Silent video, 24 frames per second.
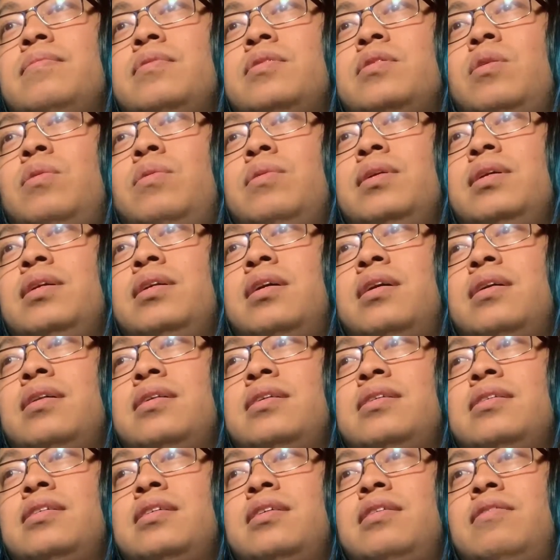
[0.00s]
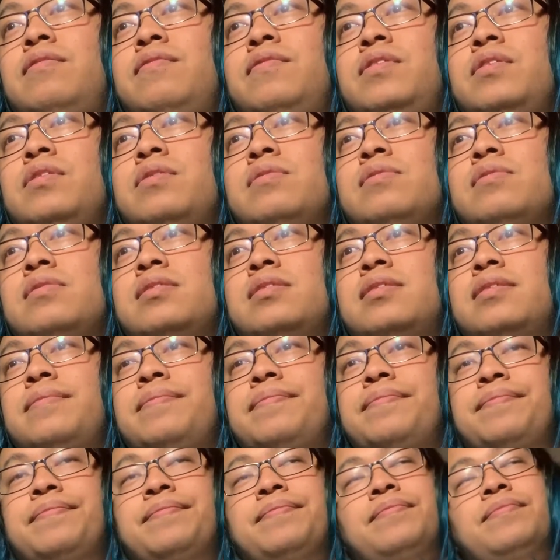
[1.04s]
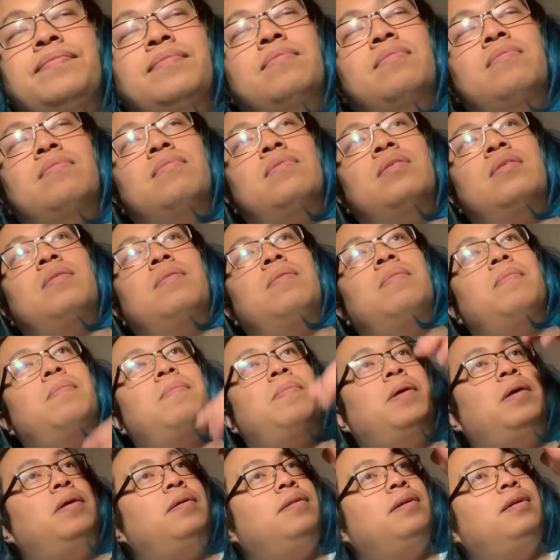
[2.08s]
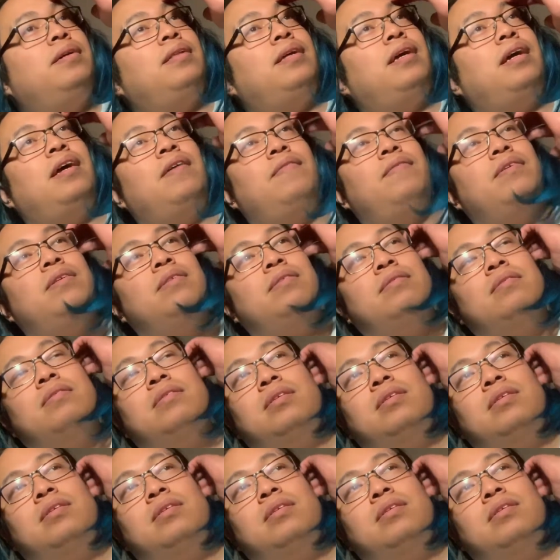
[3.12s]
going in on these interviews. Apparently they haven't